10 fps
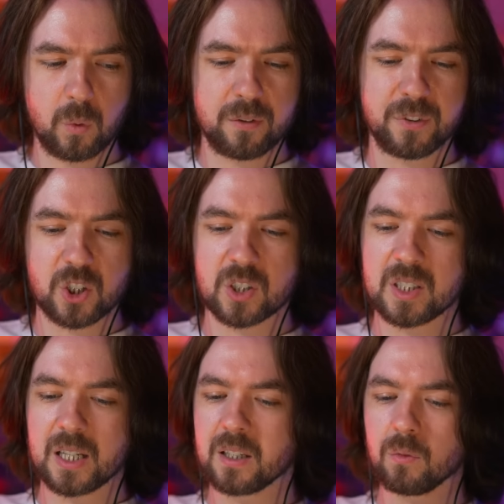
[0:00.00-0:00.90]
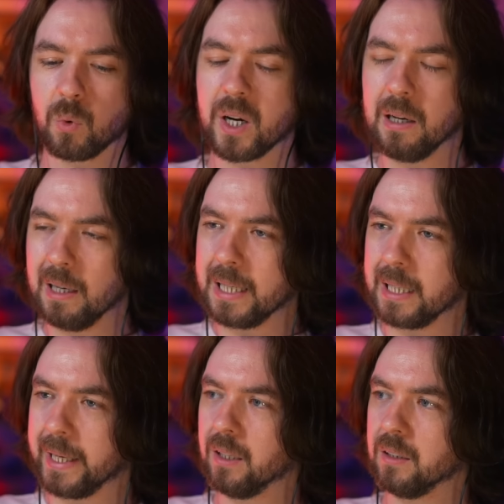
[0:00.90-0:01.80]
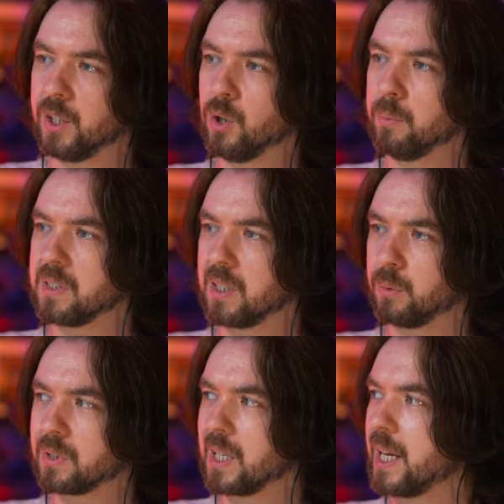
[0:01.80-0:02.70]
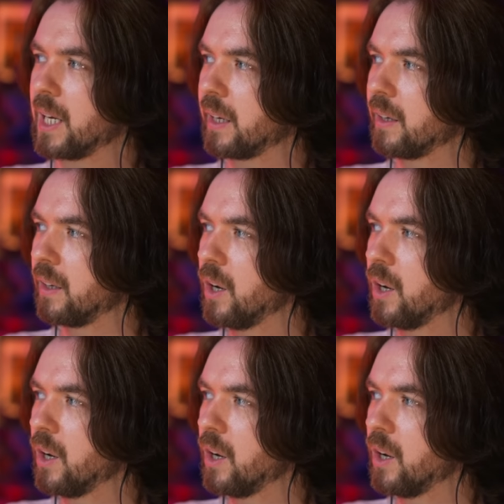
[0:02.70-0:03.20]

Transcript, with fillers: it just didn't want to like kill humans and it was like,